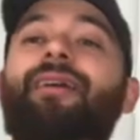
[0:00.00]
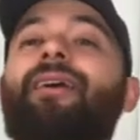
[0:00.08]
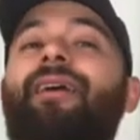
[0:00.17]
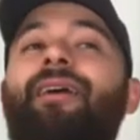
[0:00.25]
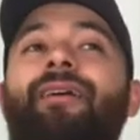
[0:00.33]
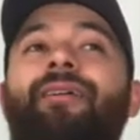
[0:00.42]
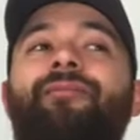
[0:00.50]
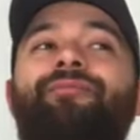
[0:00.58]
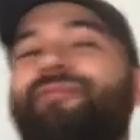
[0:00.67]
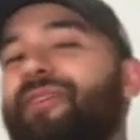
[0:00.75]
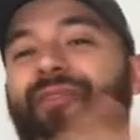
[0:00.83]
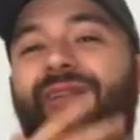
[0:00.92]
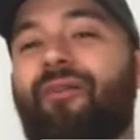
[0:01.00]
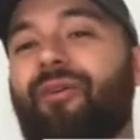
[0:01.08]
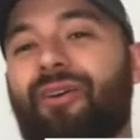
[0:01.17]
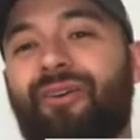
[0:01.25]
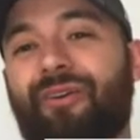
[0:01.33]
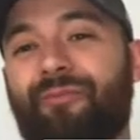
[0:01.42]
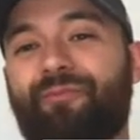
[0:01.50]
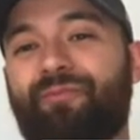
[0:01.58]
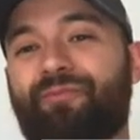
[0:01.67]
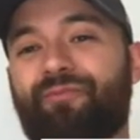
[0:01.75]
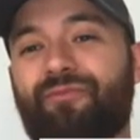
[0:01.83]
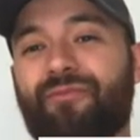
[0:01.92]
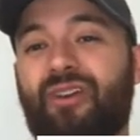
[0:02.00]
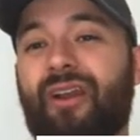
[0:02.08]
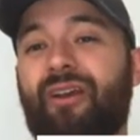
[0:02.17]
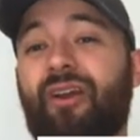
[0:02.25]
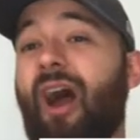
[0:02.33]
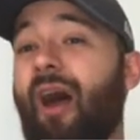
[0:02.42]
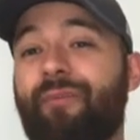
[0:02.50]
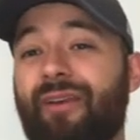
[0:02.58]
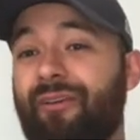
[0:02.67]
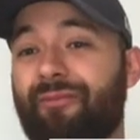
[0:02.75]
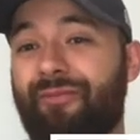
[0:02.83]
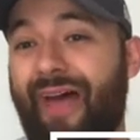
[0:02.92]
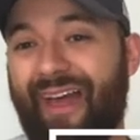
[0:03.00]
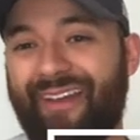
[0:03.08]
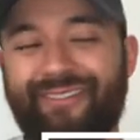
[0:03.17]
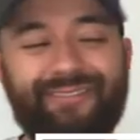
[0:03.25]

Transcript: and you know that way you can try to copy that,